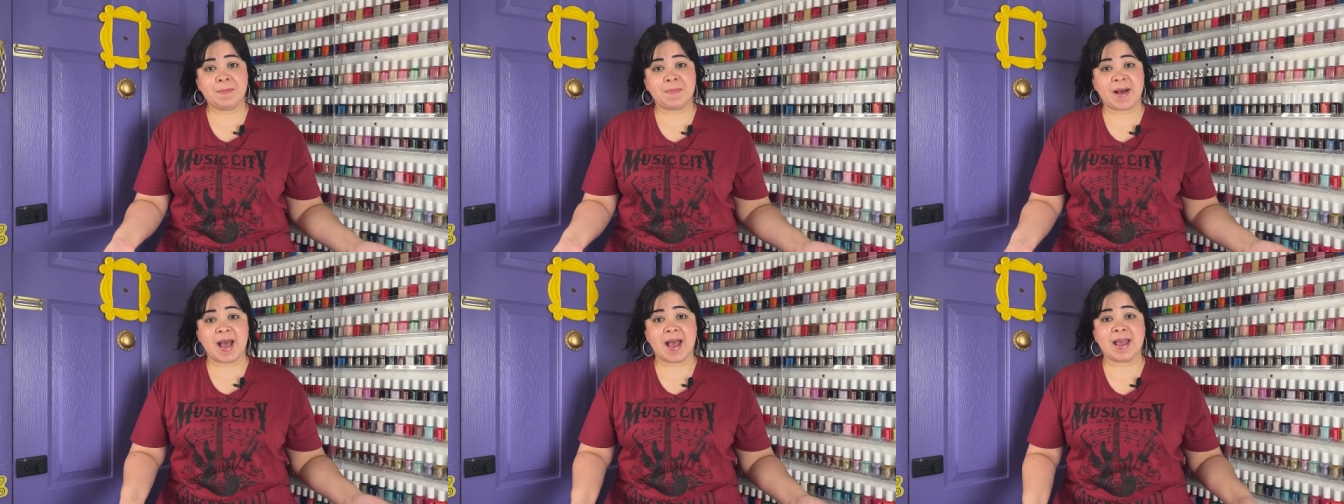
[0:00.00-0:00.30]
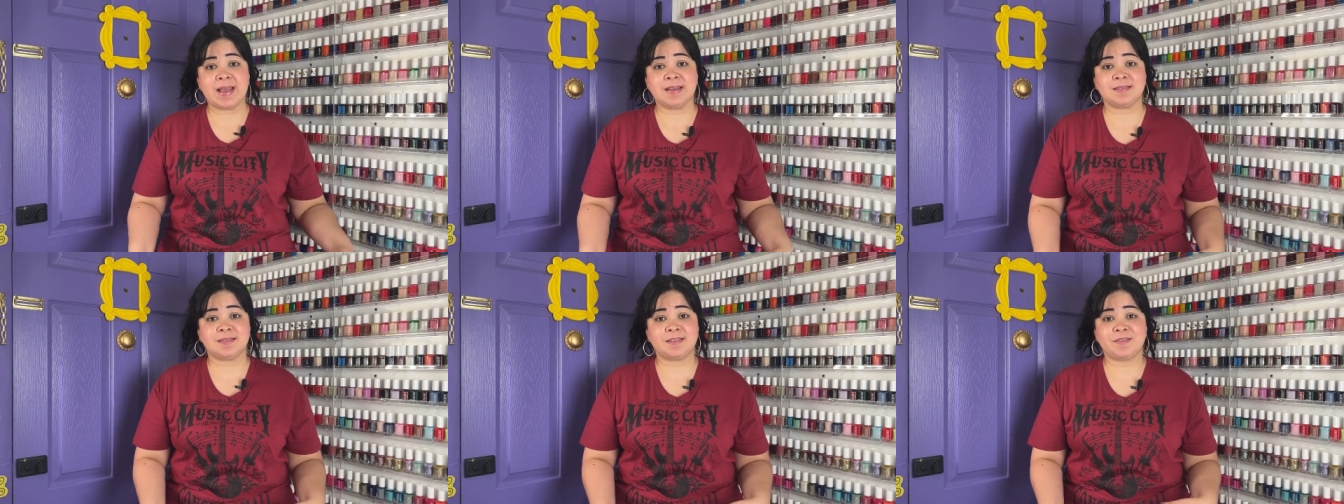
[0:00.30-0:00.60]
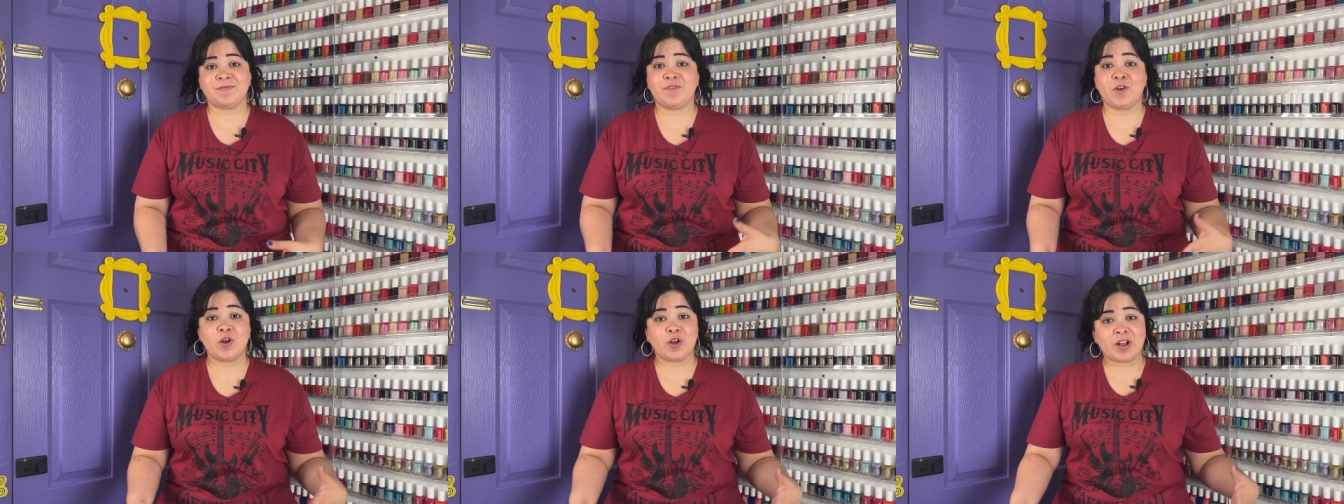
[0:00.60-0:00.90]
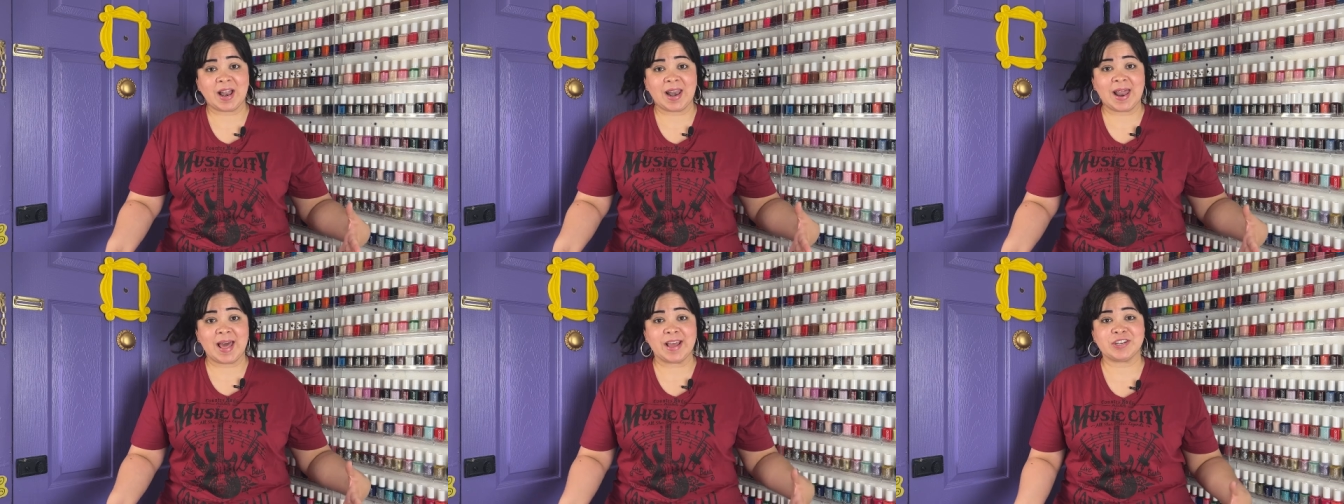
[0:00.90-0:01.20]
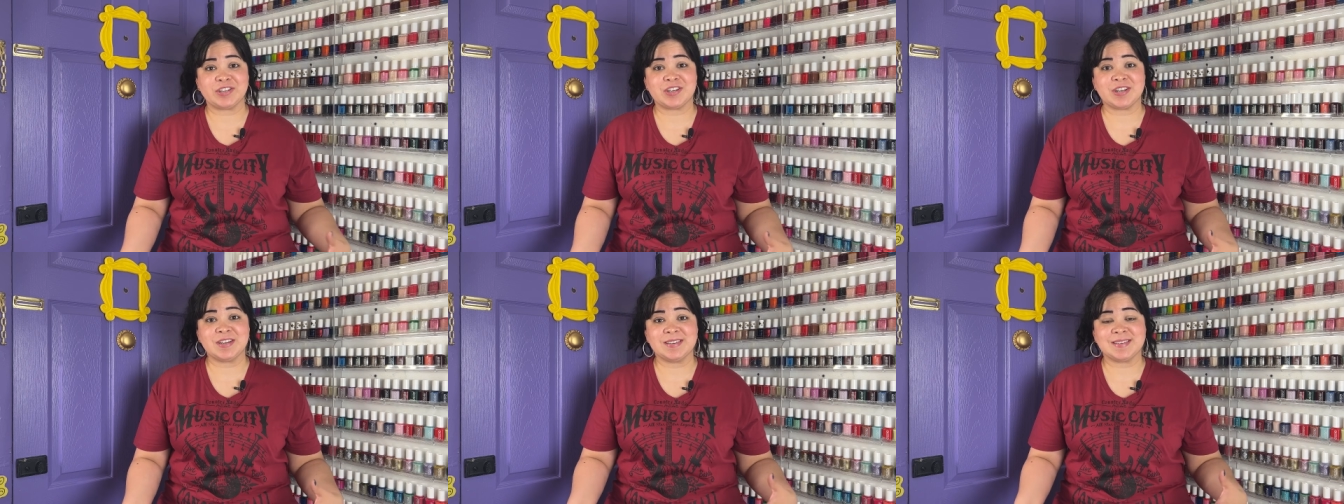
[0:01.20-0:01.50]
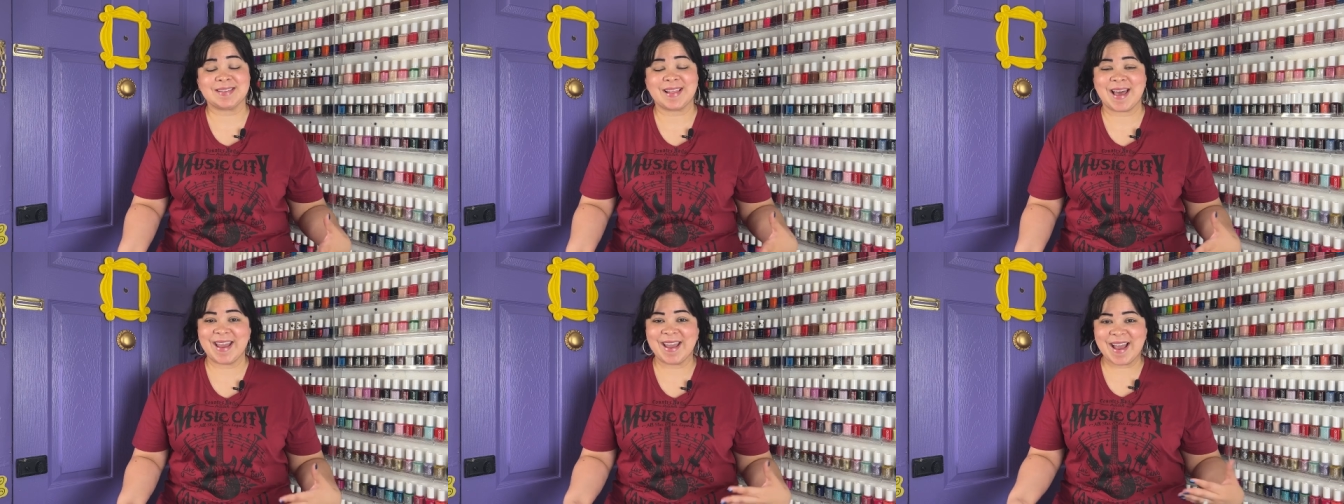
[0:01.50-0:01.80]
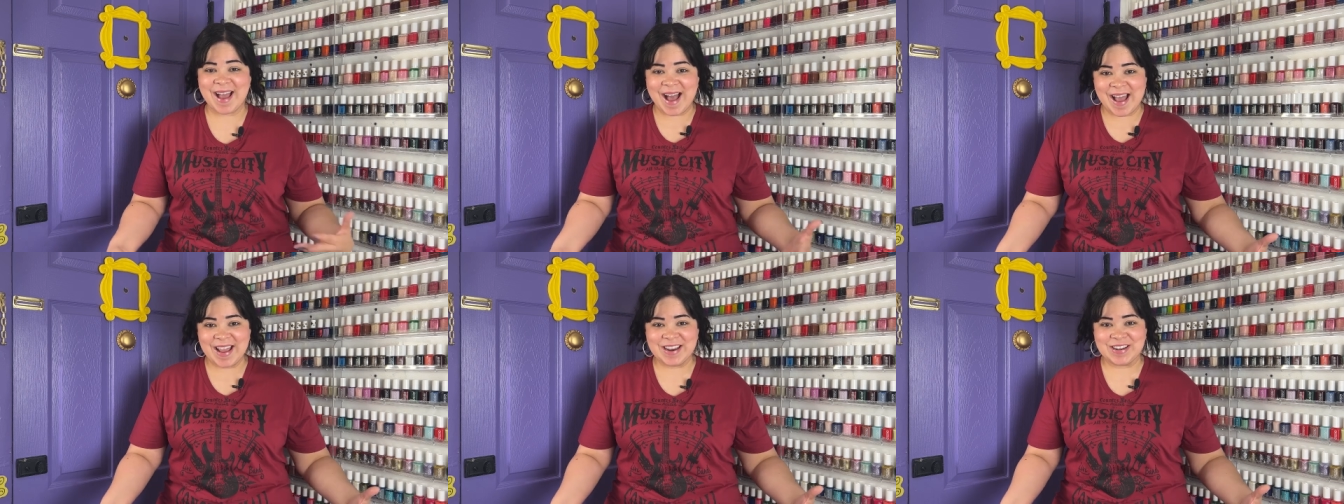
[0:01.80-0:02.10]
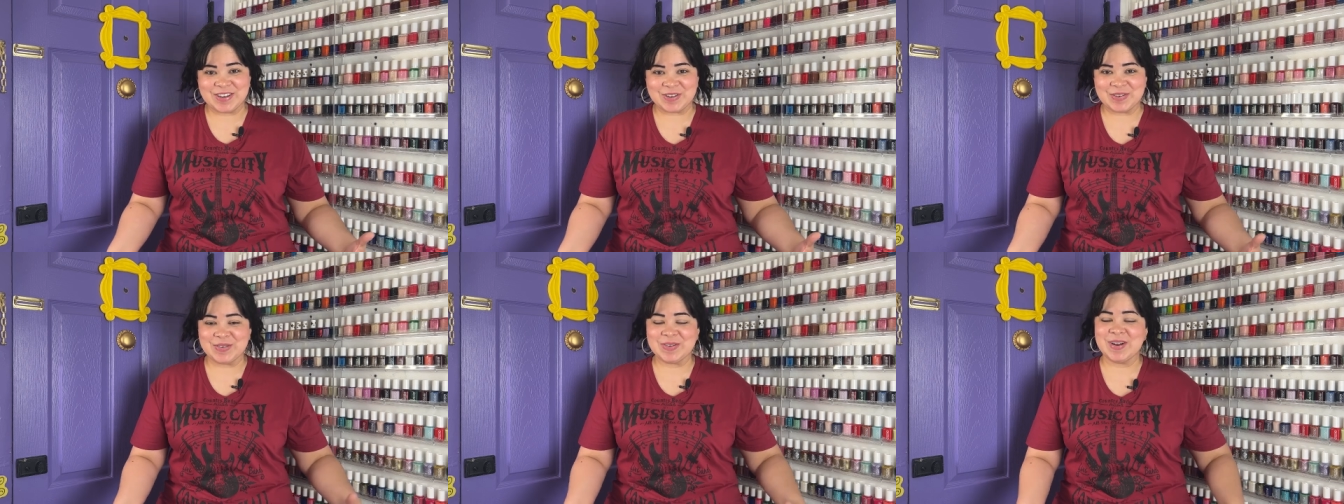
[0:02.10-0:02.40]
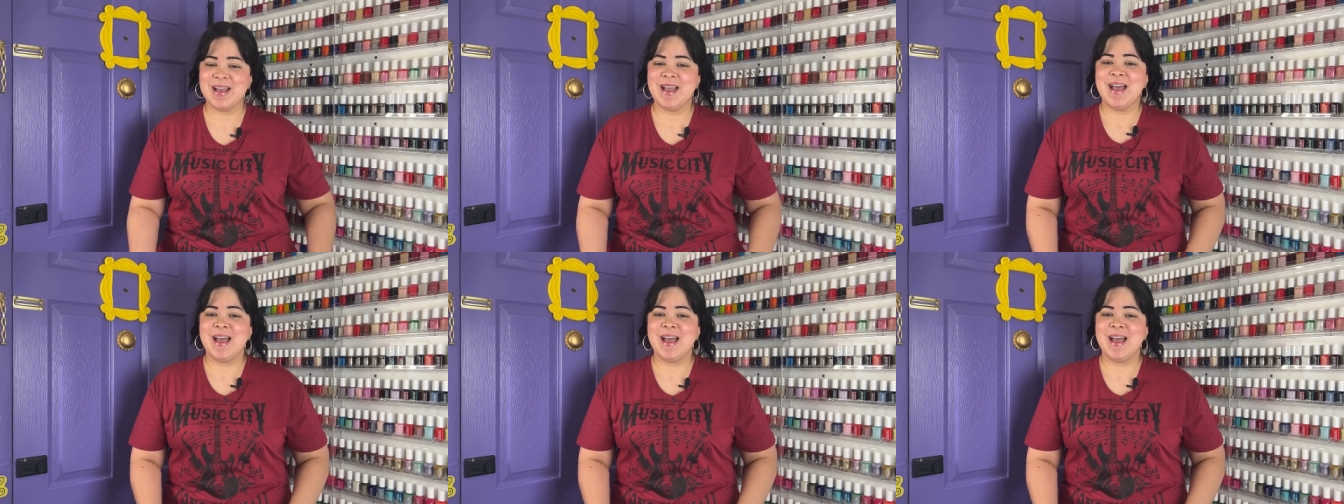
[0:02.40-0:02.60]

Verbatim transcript: buys full collections like I do.